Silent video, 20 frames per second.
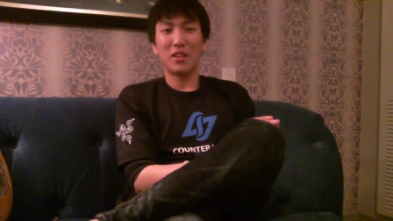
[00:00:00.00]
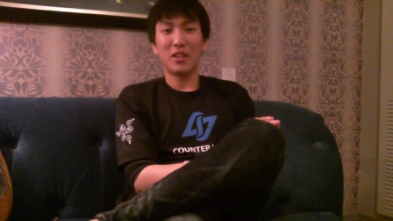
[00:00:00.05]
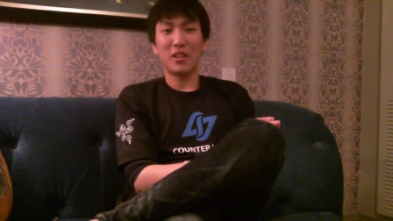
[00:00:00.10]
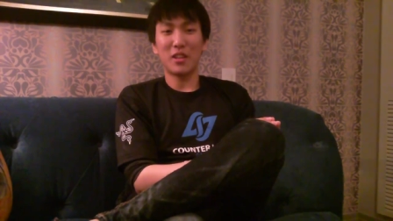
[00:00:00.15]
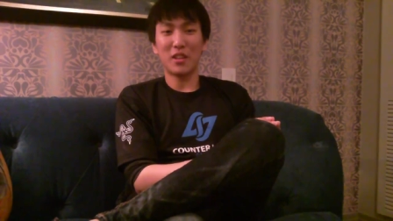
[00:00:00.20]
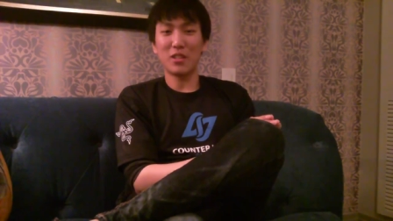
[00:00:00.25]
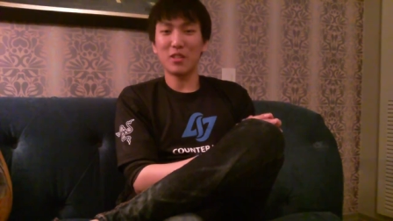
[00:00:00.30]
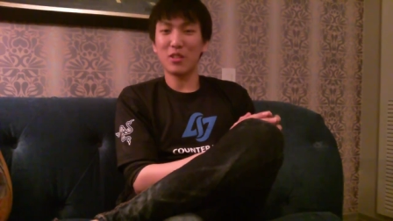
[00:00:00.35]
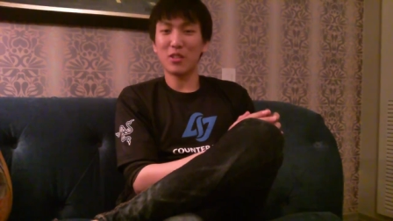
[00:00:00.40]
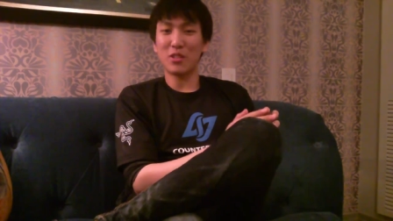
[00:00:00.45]

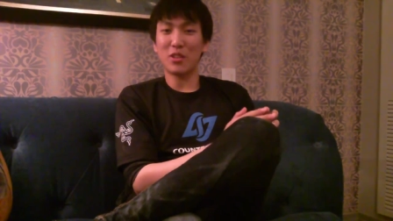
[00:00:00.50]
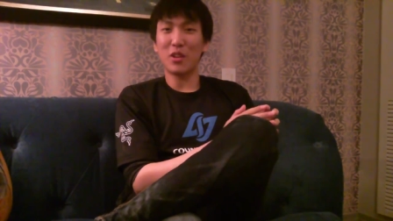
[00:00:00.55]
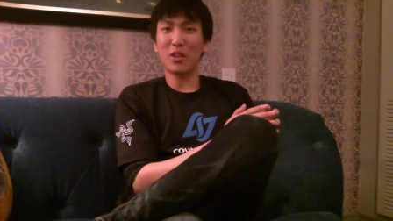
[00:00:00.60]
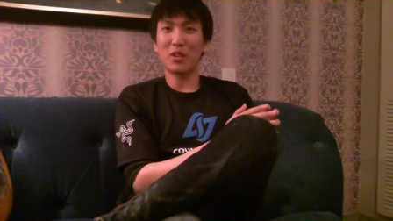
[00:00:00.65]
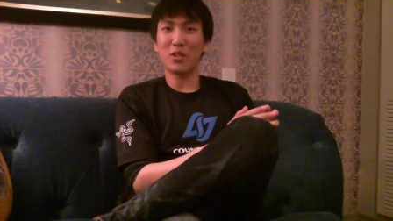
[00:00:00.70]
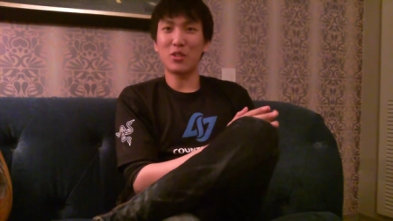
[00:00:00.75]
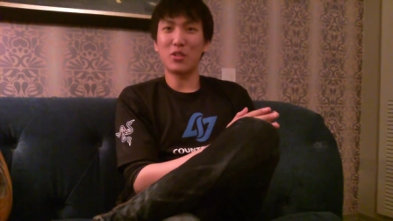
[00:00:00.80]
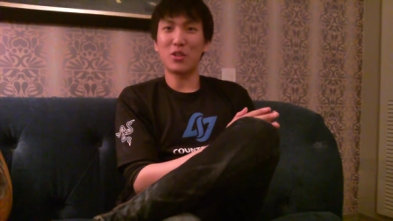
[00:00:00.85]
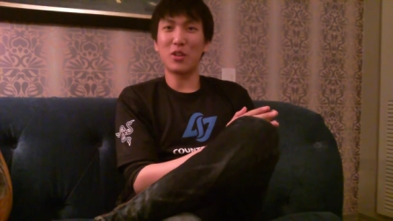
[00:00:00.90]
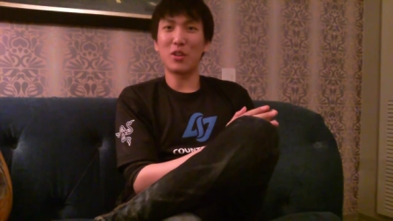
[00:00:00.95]
he's the star of
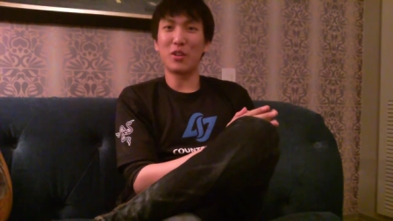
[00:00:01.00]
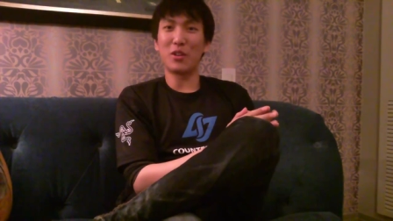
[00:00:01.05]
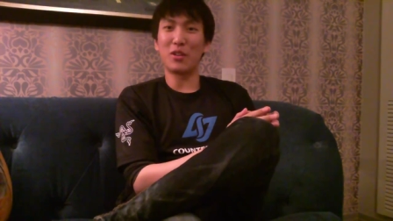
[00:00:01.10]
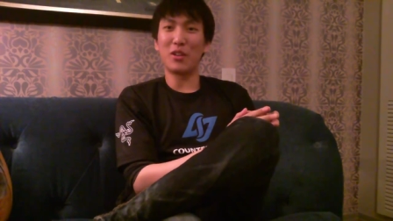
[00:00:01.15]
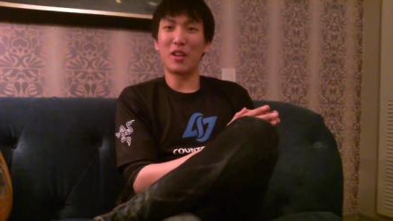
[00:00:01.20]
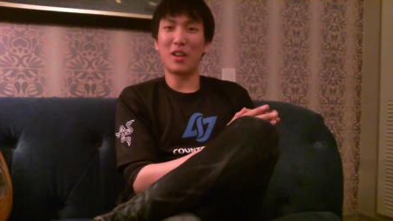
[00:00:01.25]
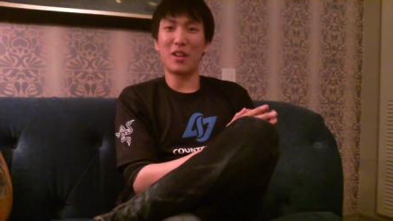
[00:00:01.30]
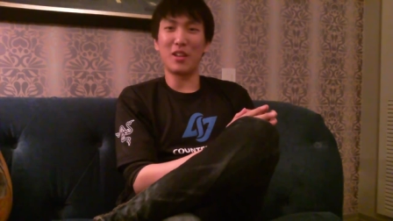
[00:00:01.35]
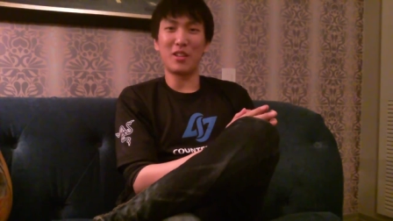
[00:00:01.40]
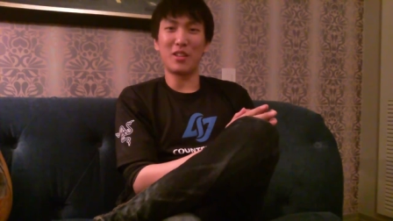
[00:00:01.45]
the show,
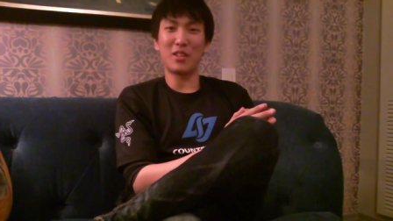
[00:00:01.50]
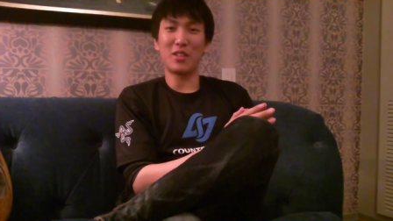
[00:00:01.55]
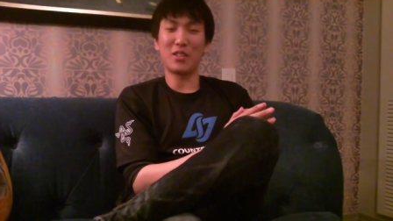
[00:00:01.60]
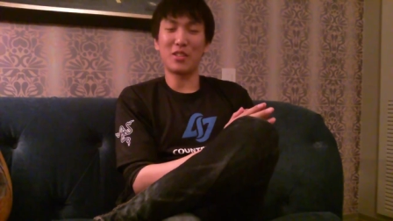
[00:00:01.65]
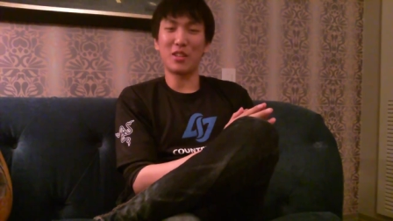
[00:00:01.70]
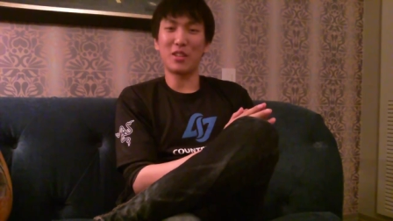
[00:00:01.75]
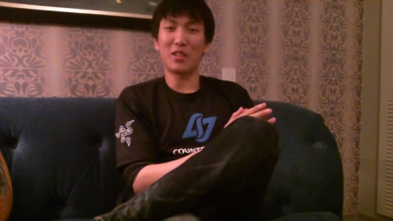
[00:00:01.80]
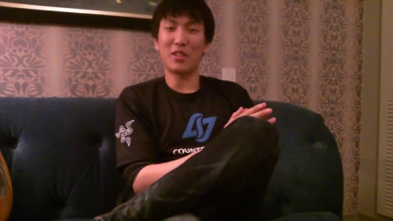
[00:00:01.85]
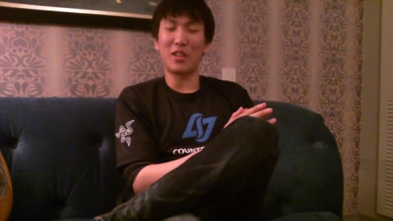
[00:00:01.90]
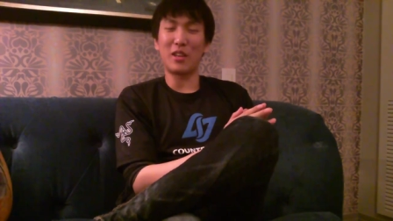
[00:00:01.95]
and he's
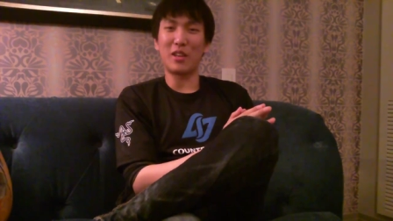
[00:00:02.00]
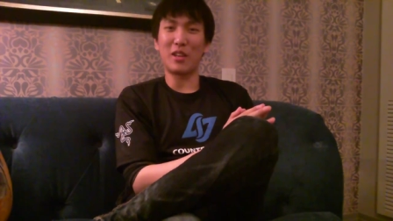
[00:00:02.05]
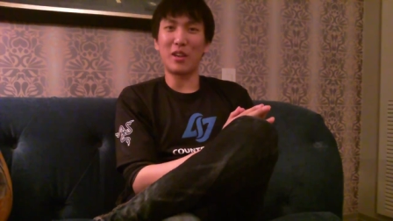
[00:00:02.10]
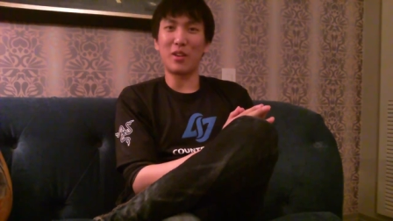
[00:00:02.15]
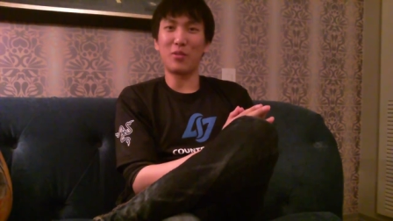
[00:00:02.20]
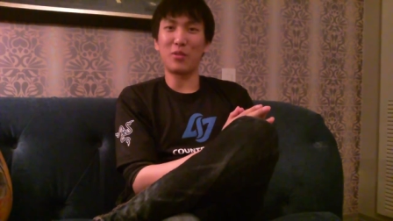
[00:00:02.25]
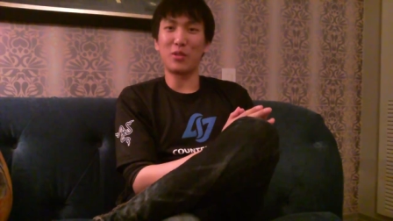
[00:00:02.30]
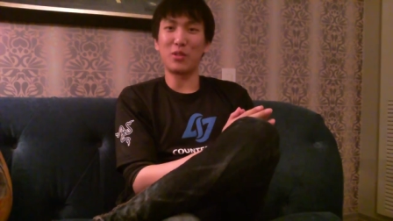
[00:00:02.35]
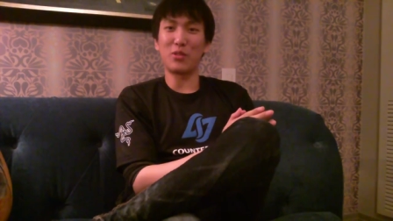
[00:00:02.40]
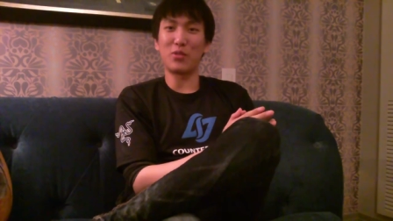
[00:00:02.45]
going to take
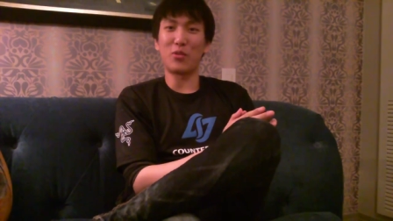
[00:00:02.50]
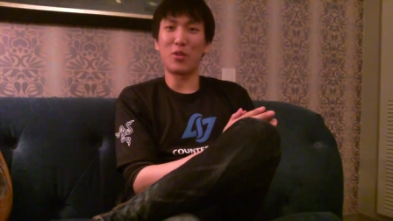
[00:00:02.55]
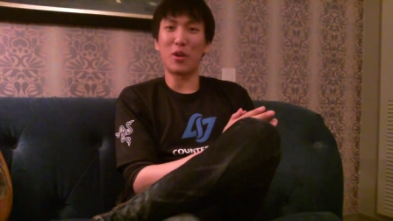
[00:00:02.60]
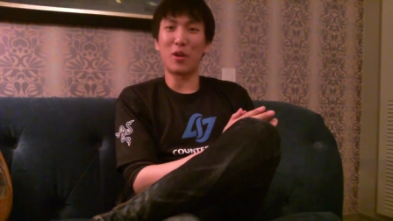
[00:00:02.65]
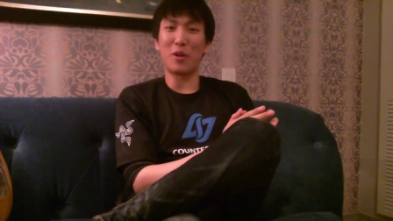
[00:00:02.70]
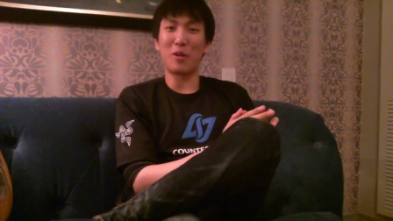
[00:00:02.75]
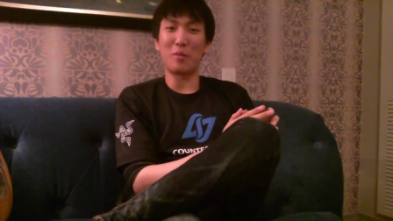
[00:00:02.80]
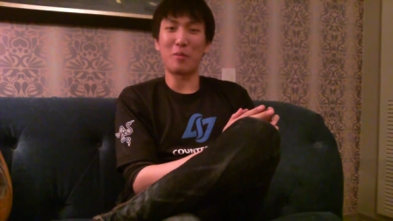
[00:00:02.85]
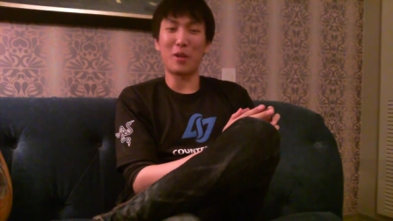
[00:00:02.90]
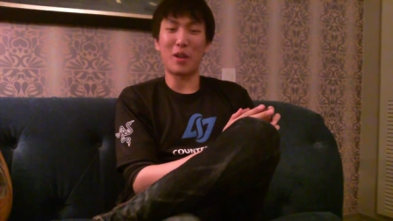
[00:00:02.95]
everyone's
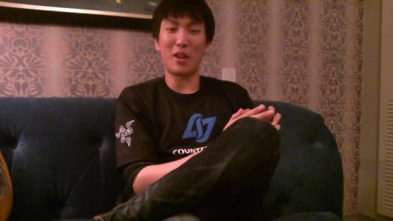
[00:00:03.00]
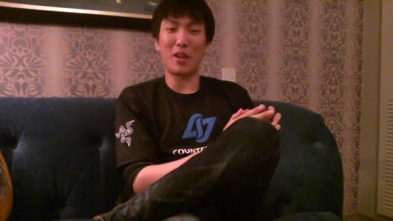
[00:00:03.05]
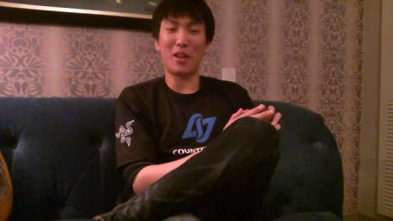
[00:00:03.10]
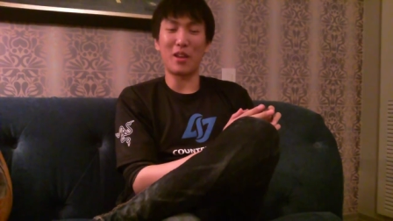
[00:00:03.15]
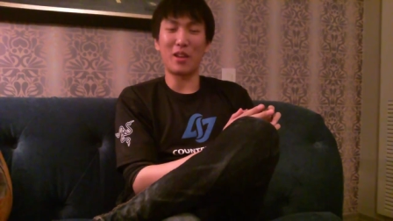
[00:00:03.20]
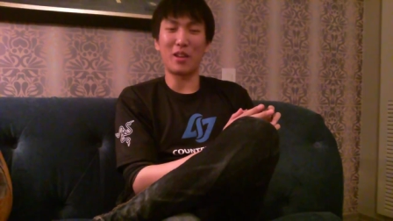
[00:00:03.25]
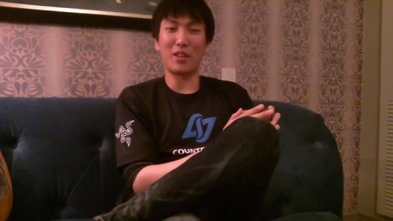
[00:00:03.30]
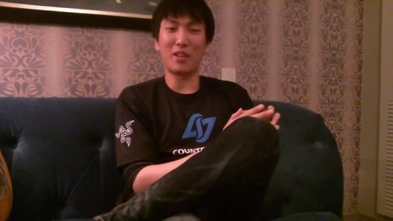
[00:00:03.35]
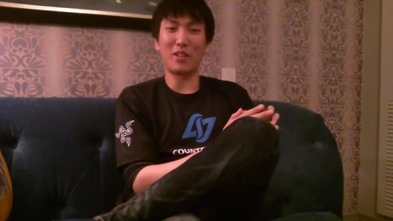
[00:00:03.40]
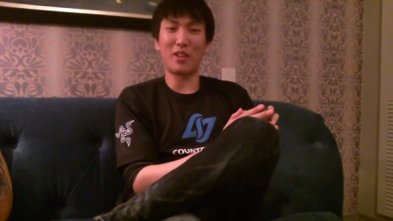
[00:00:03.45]
farm
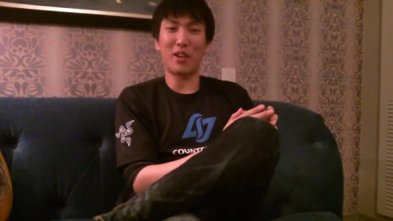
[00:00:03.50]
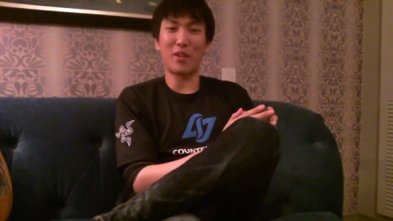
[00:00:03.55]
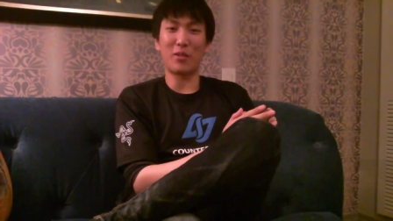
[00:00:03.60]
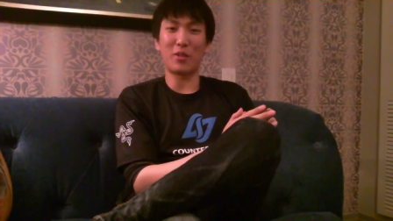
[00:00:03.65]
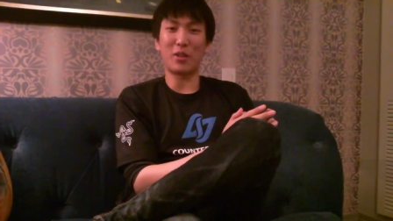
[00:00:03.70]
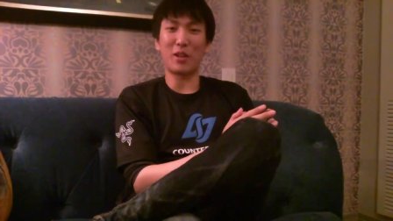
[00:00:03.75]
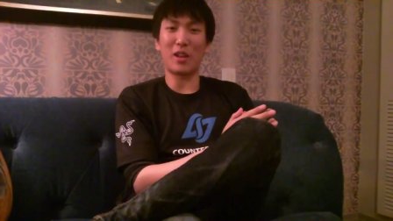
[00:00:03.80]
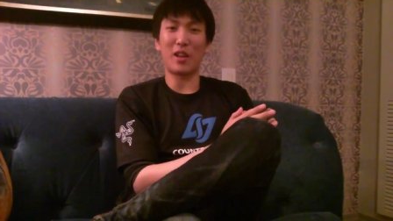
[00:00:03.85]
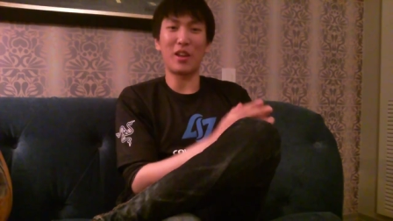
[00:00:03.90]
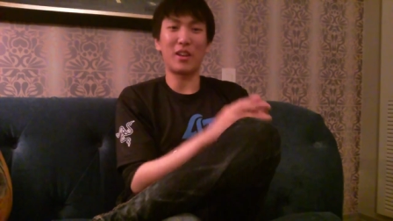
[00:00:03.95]
and
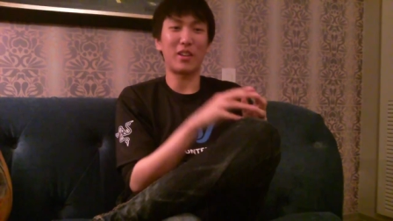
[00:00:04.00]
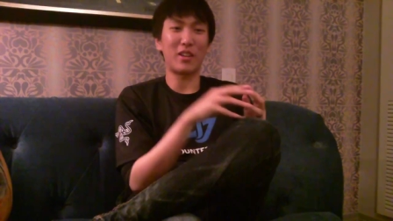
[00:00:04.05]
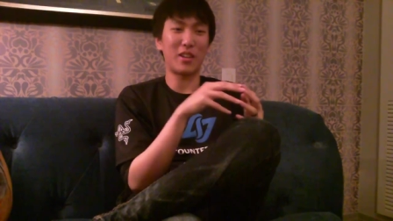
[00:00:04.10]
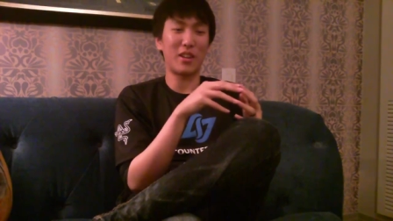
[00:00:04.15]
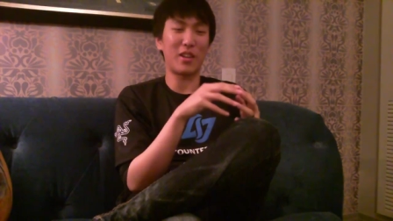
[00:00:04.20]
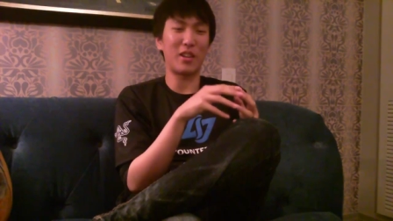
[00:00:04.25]
never gank,